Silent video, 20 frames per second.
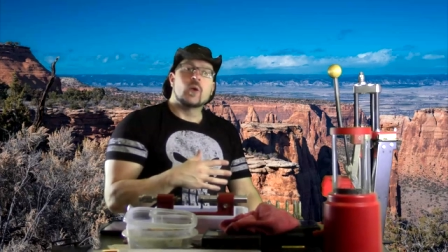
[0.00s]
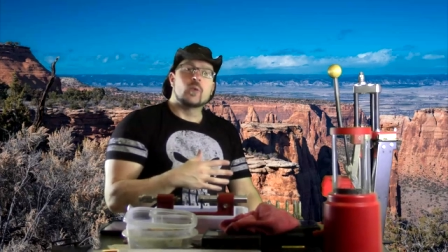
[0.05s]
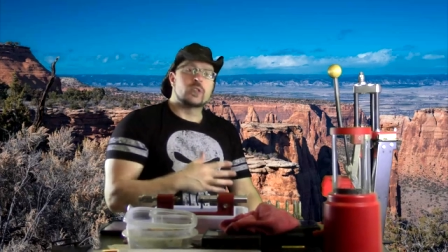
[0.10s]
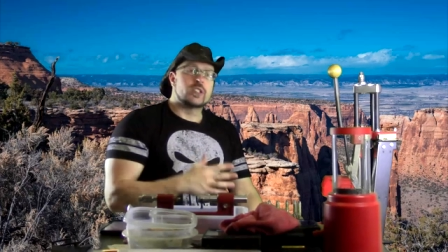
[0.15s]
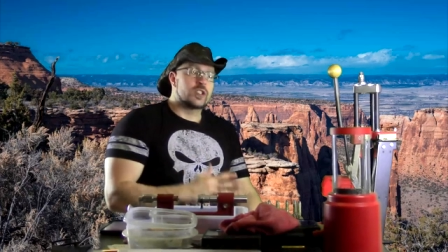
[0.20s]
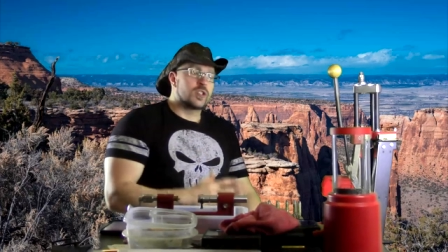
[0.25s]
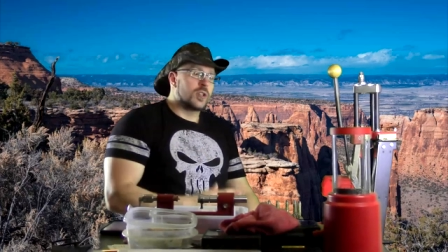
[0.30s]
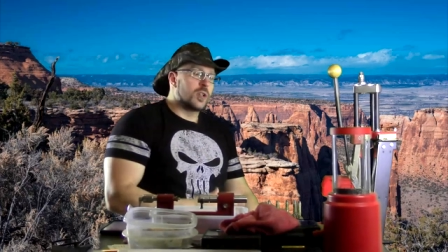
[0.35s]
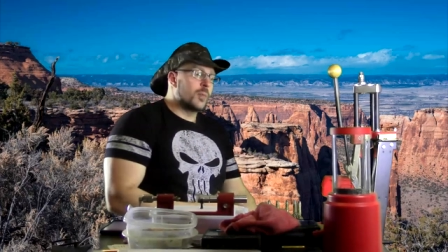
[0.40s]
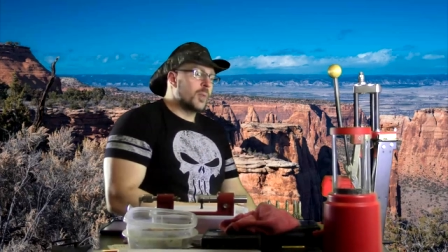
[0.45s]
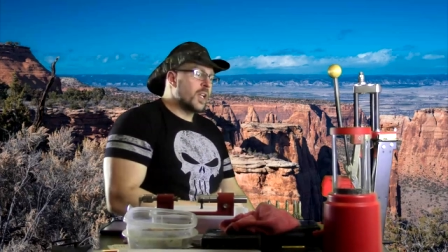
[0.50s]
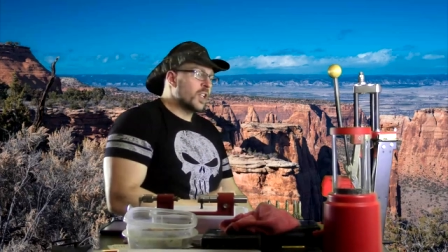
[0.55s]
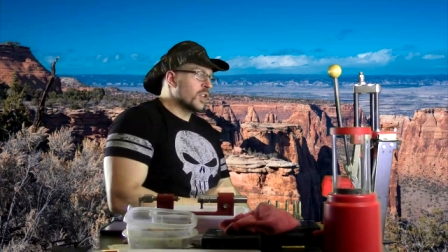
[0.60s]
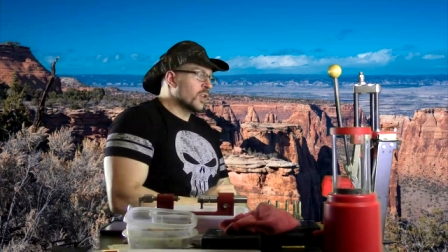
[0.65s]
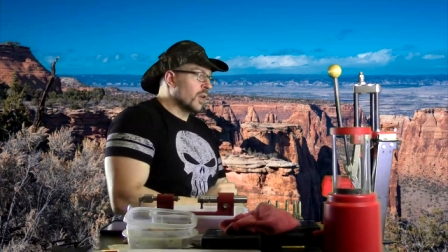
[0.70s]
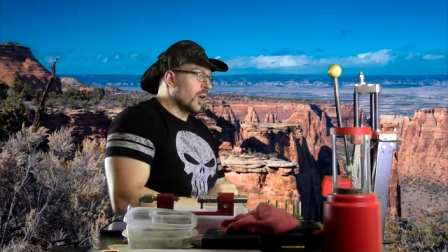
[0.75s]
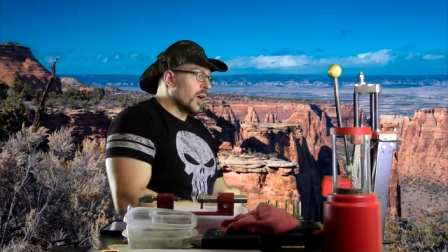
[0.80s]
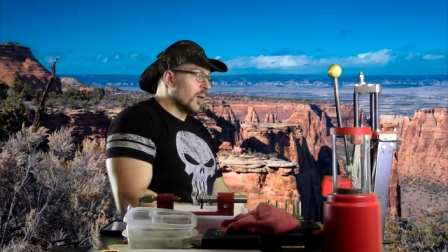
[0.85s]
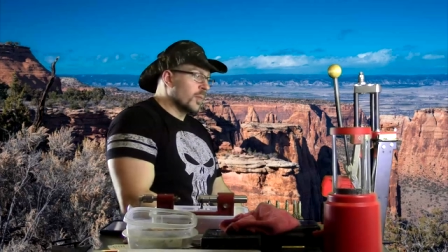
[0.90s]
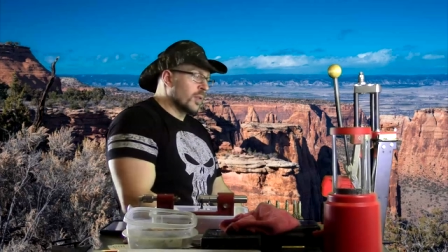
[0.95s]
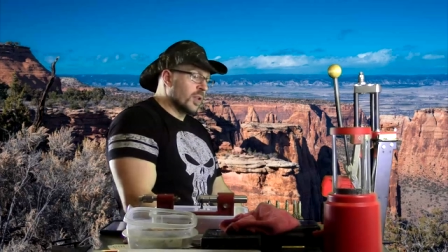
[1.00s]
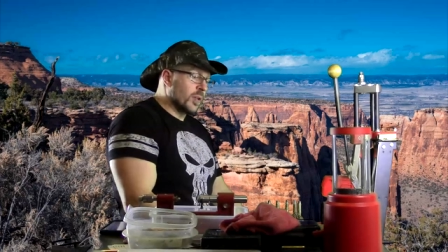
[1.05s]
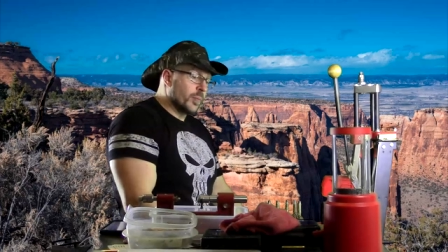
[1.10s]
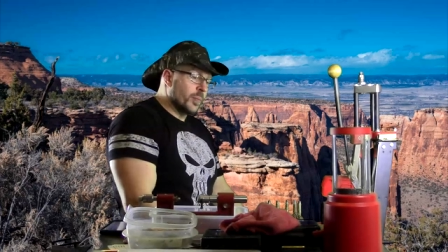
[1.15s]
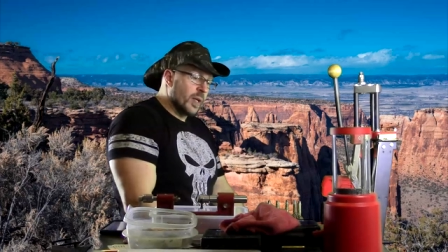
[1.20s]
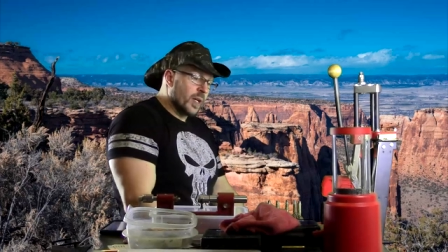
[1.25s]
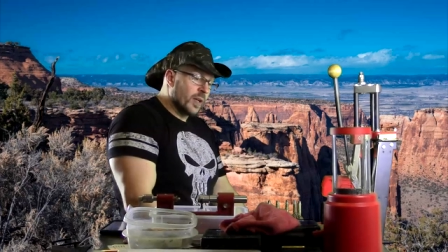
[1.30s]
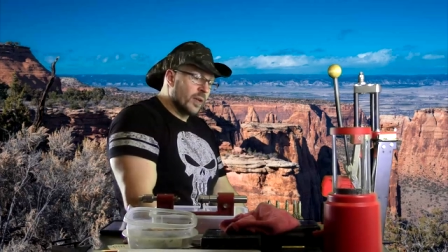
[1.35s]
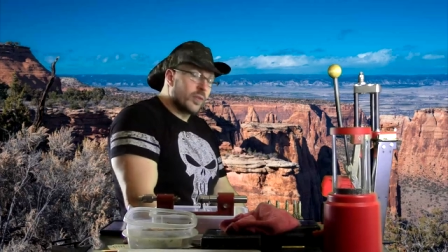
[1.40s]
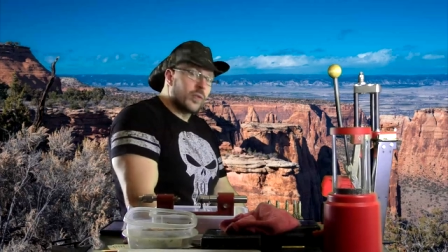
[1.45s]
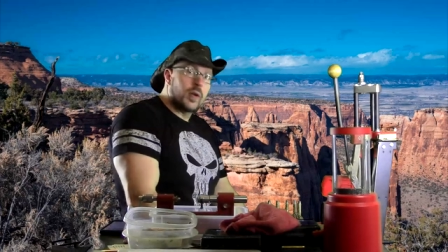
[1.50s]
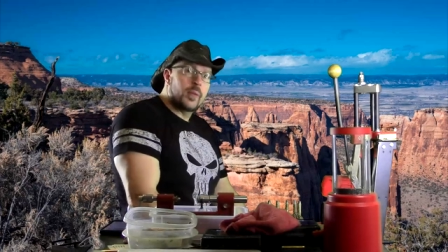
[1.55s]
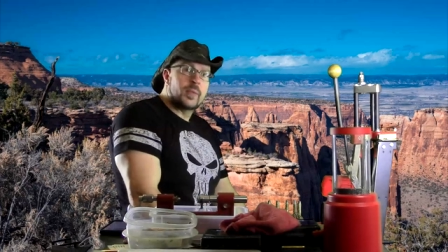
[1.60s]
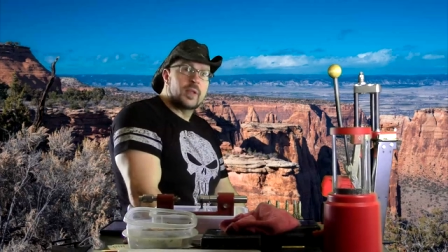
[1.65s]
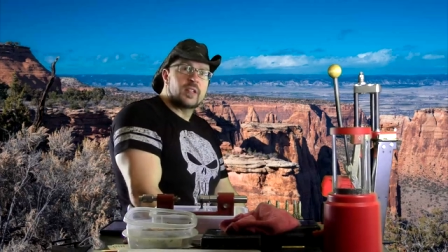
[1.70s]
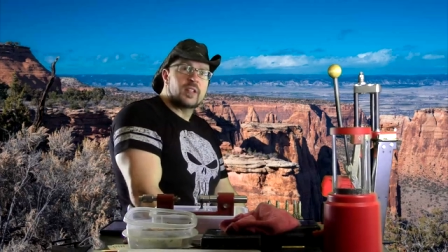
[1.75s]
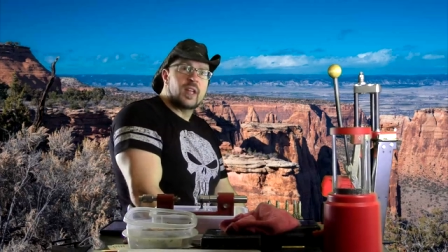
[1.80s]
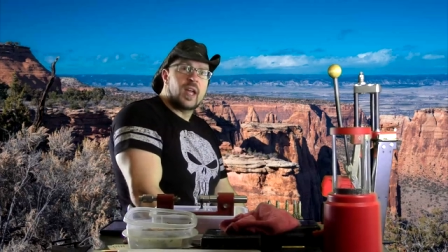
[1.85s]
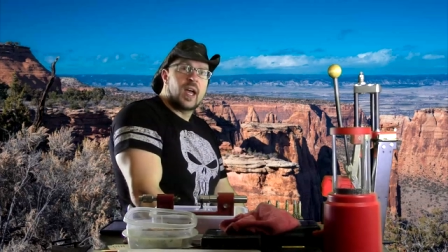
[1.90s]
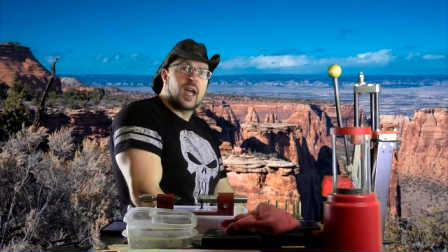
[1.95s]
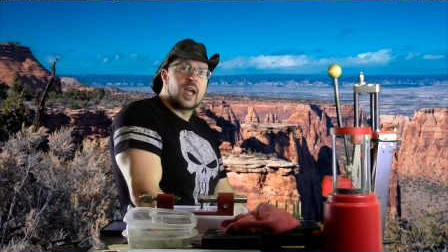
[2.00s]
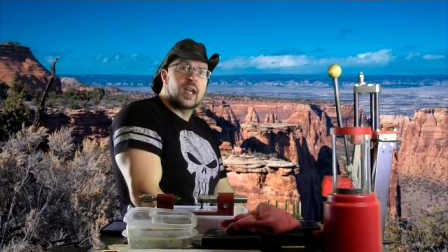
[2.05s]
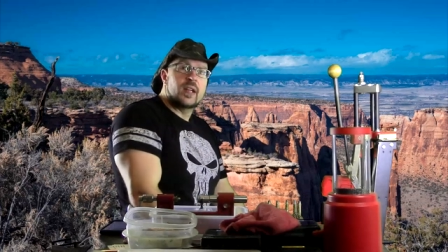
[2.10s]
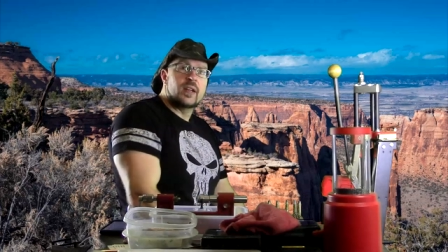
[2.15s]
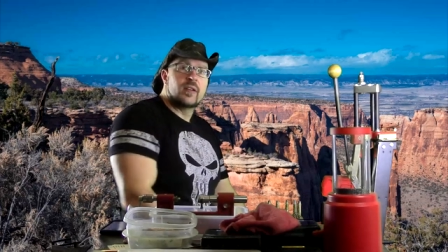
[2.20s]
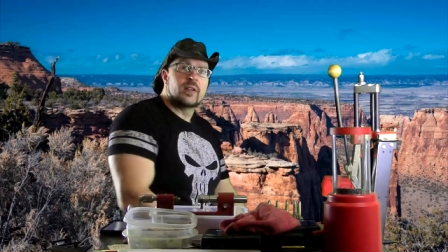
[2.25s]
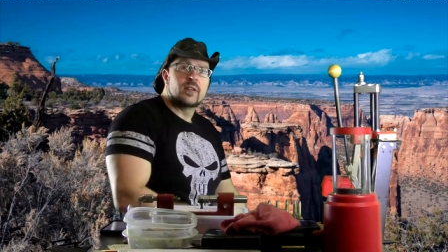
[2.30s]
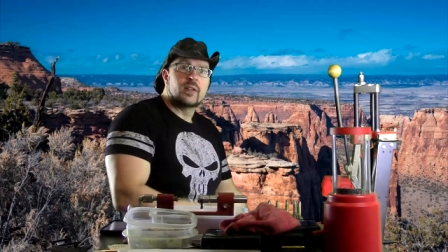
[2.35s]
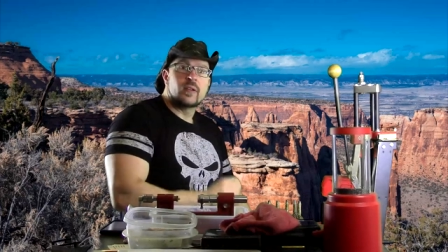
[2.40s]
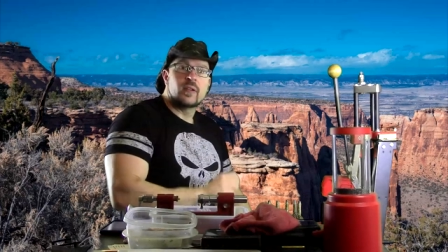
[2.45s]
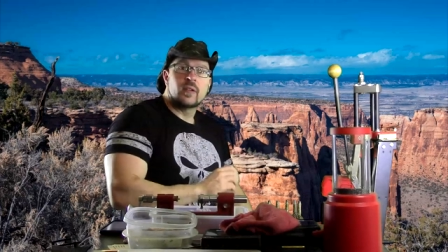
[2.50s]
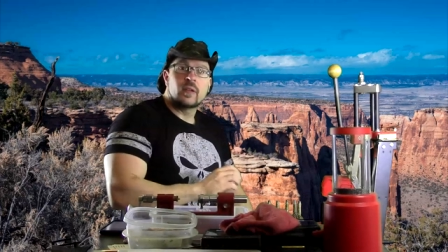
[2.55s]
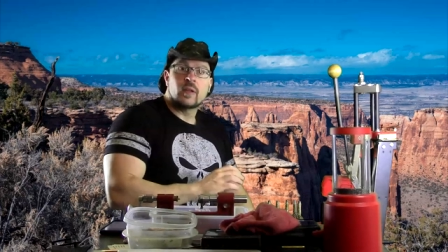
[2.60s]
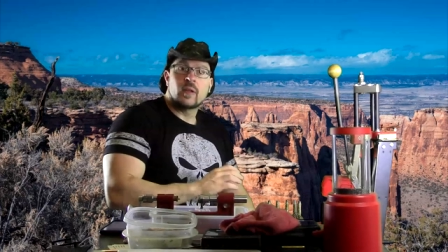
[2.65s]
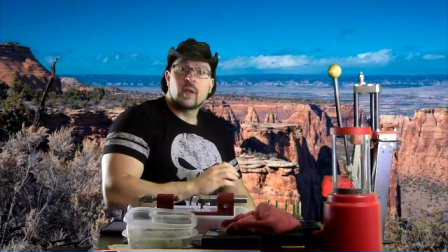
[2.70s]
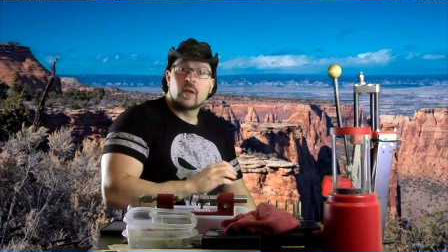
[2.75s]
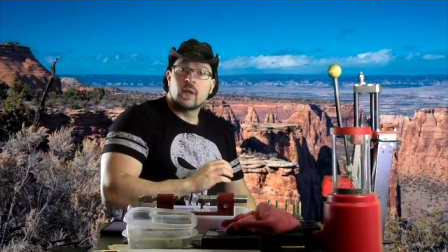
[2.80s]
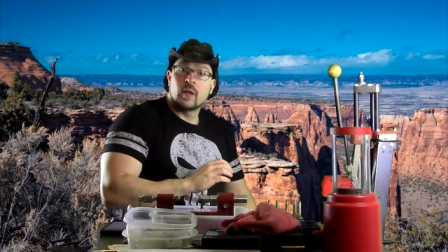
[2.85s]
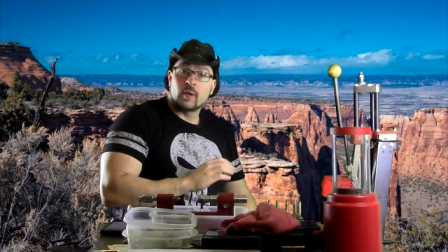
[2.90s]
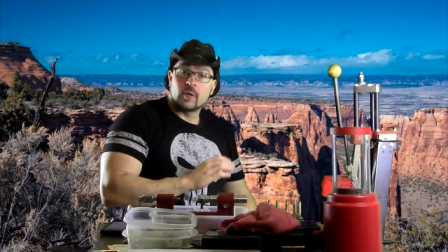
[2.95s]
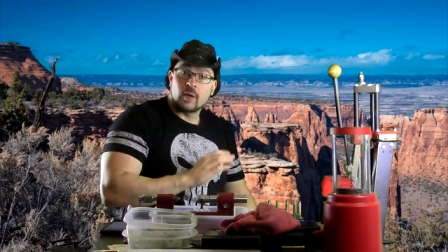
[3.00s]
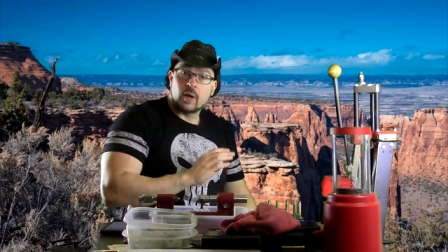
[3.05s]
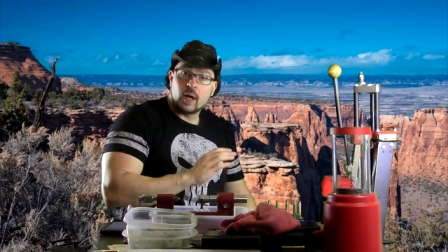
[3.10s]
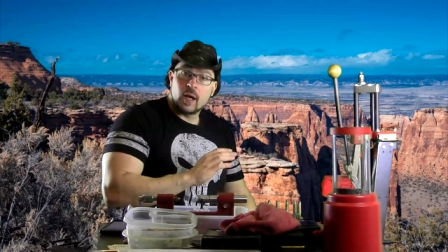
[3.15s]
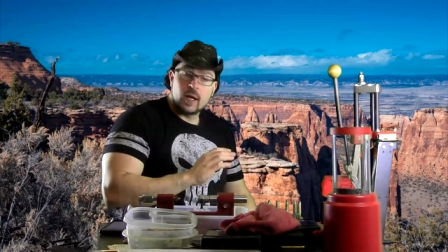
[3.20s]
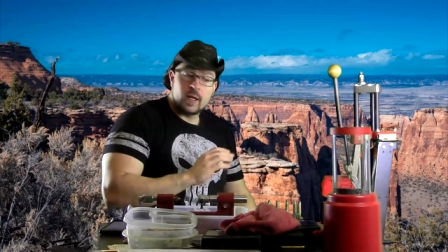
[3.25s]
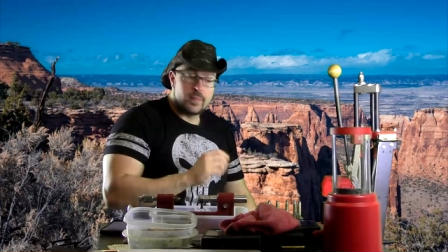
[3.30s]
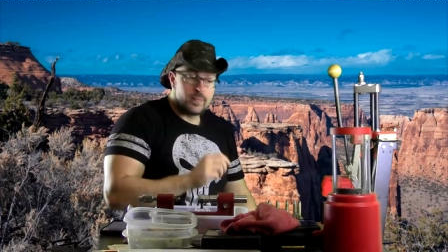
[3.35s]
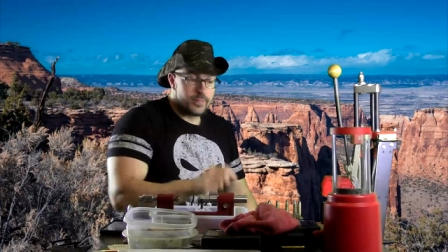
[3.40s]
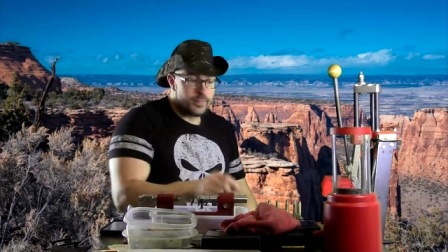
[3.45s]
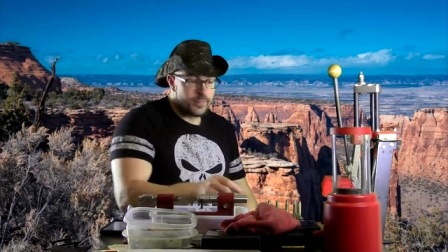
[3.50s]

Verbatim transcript: which is going to make your arms look bigger from the side, right?